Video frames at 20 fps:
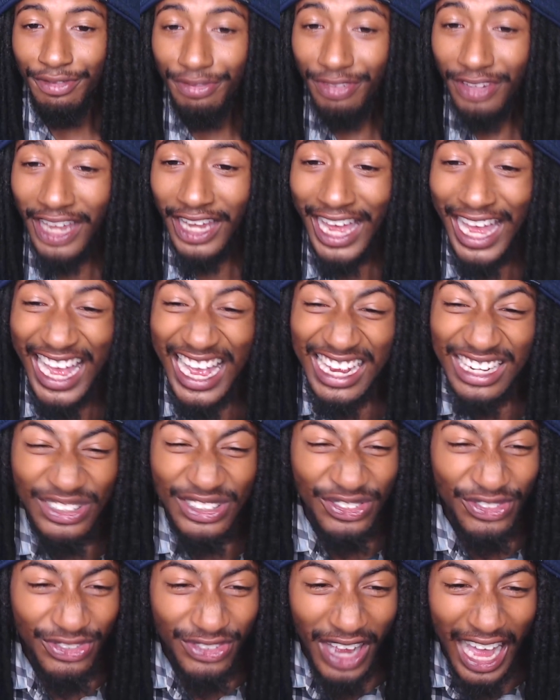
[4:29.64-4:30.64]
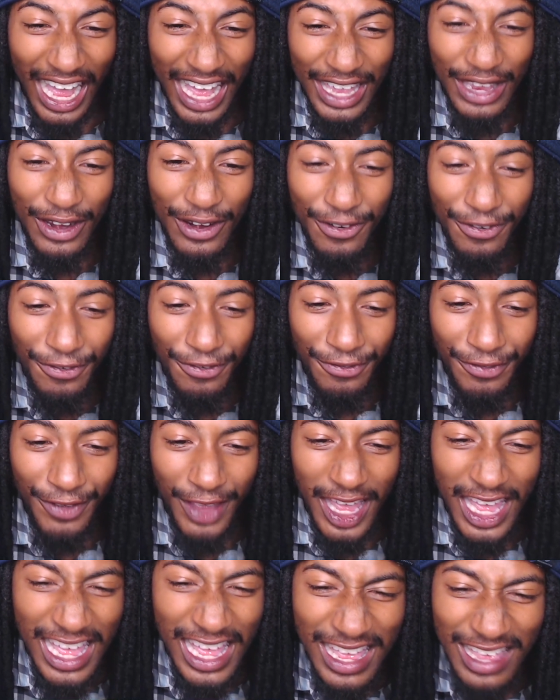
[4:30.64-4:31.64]
Flash Fire
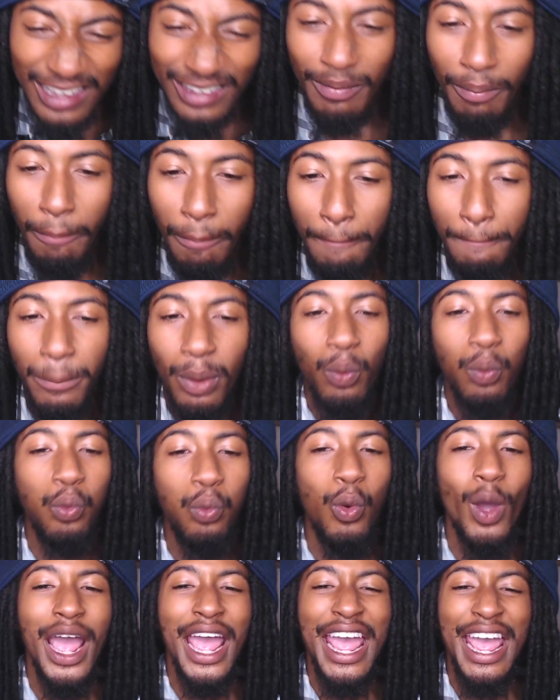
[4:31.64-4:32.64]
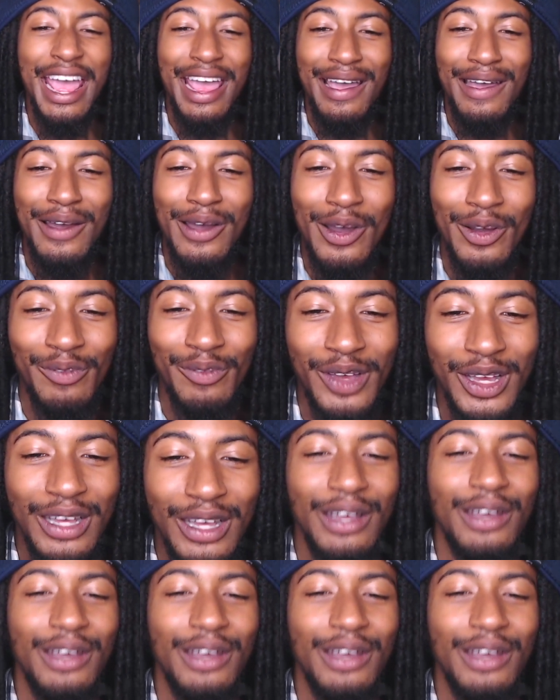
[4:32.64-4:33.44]
Fist. Wham!